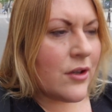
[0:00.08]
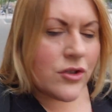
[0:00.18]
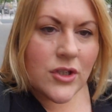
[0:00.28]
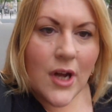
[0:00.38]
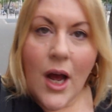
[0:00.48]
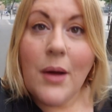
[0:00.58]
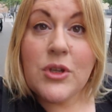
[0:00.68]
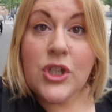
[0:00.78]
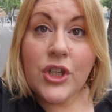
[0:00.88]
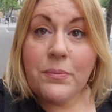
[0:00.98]
Notre Dame
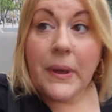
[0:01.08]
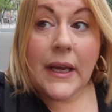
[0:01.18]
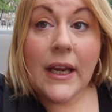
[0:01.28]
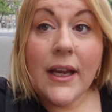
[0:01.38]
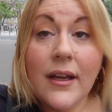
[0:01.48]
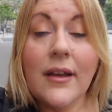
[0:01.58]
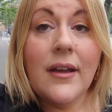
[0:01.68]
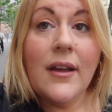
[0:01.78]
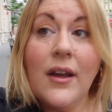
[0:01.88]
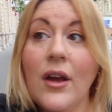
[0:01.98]
should be
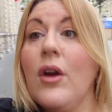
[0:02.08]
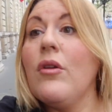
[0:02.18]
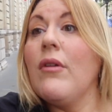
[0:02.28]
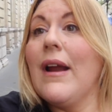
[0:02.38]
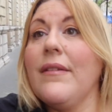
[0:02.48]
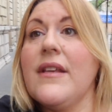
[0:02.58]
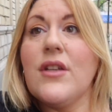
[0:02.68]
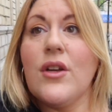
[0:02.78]
around this